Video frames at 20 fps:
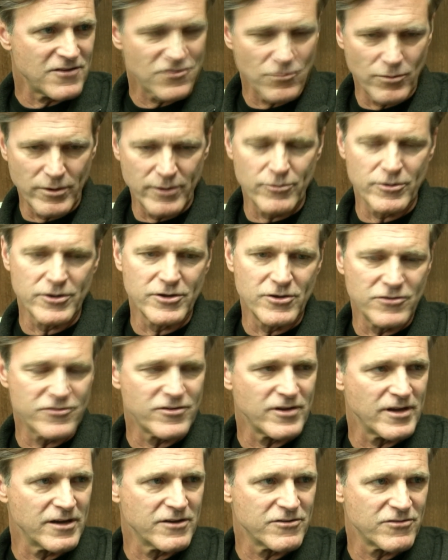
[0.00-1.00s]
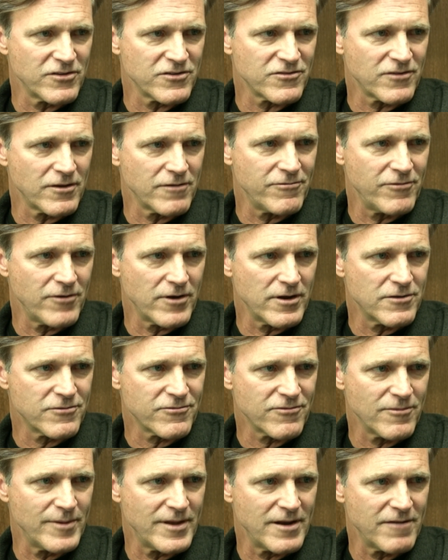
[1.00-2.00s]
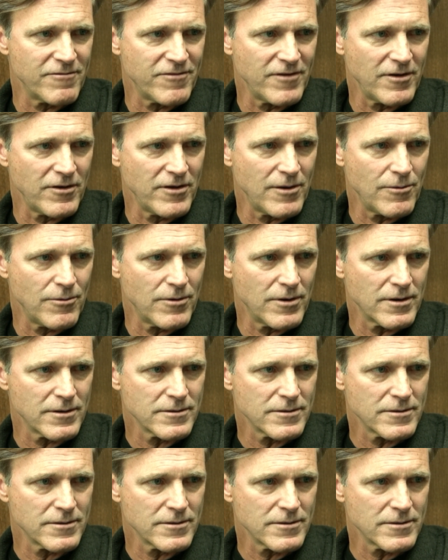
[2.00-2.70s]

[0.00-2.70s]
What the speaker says: So we were using existing footage from NFL Network.